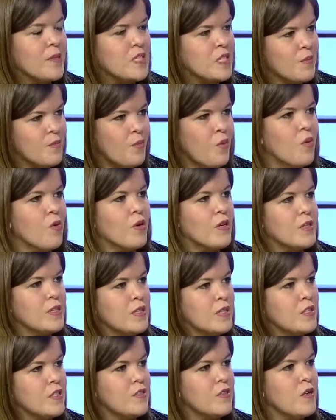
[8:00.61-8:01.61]
It's
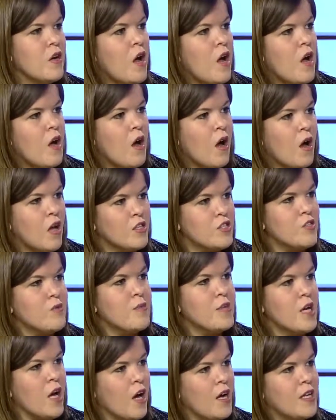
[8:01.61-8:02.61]
important to also
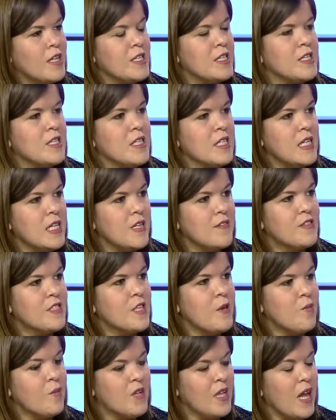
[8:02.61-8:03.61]
be honest and give
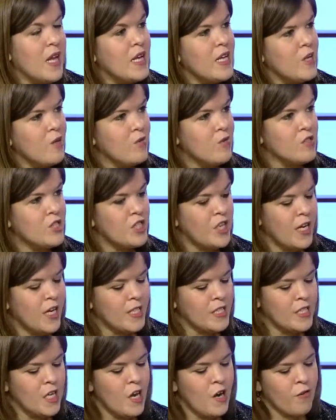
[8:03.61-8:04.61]
someone that equal
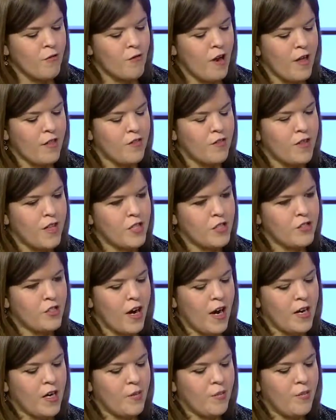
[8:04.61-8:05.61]
chance, rather than
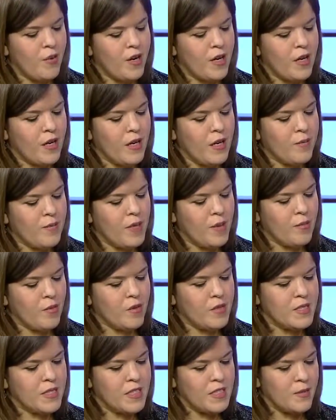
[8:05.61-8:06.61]
trying to bring people
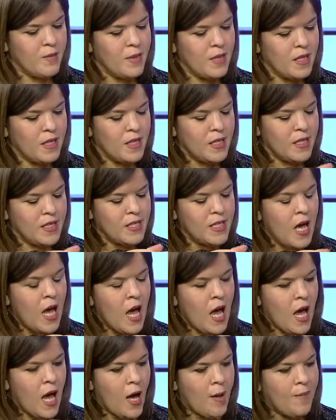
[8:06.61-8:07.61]
with disabilities
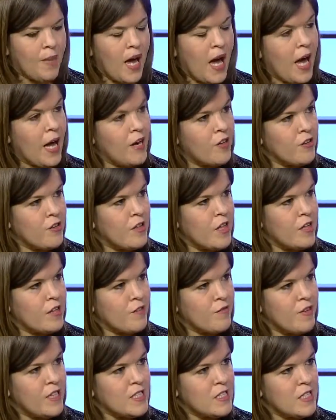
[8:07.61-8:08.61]
up higher than
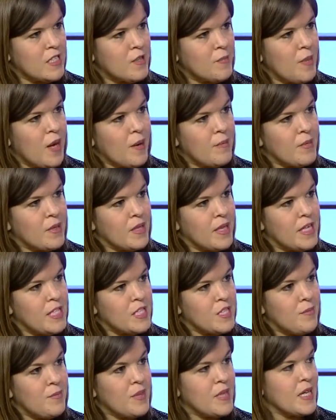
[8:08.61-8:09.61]
the rest of the
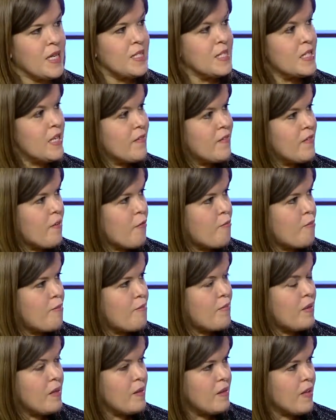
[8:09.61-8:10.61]
population because they've
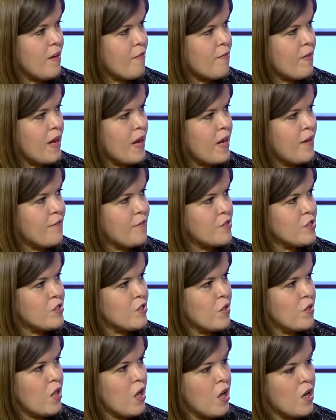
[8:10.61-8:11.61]
been left behind for
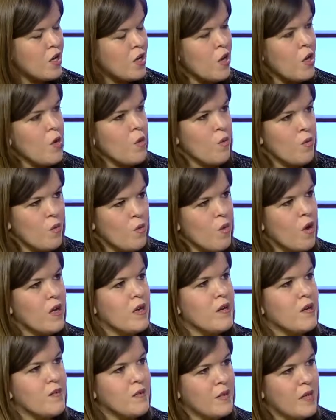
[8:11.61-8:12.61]
so long. We want
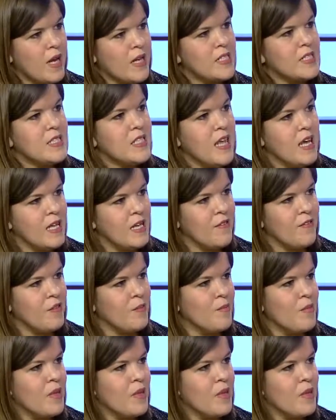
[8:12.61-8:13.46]
to get to that even